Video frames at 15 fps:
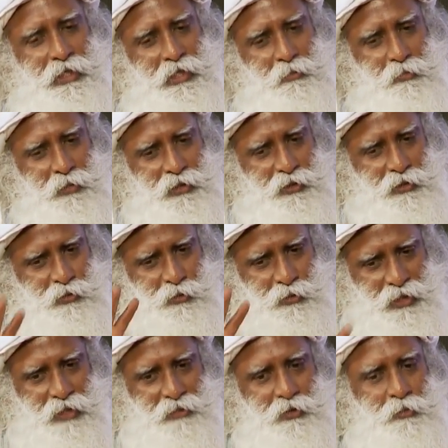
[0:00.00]
Get me these
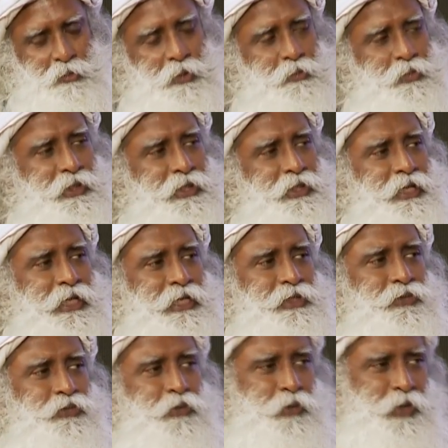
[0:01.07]
two thousand people in the
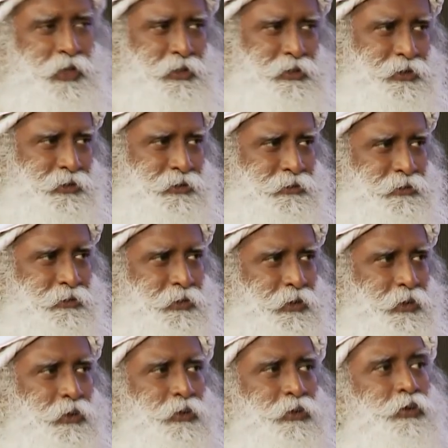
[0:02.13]
next four years.
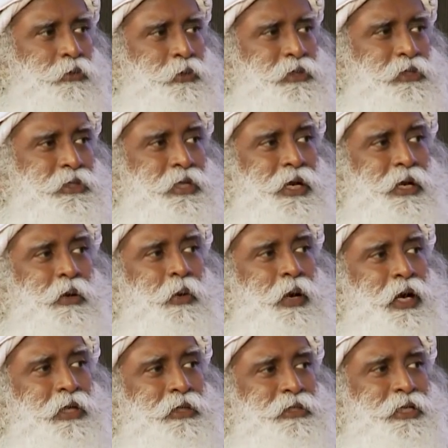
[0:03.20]
You will see a
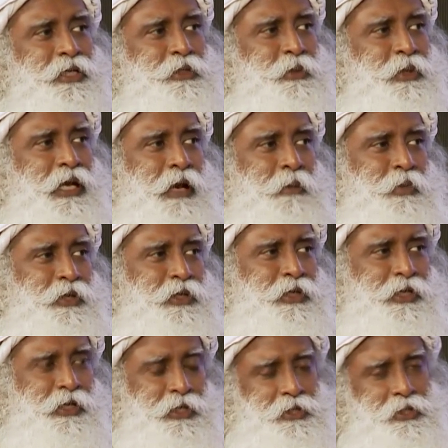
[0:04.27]
quiet change will happen in
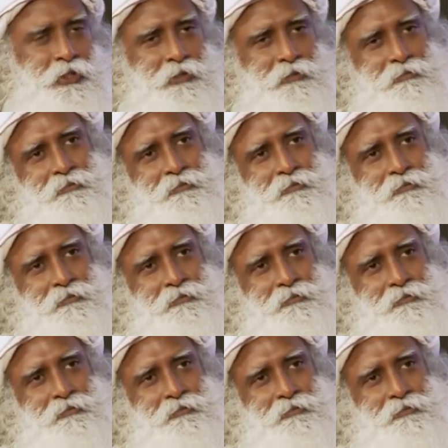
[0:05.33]
the nation."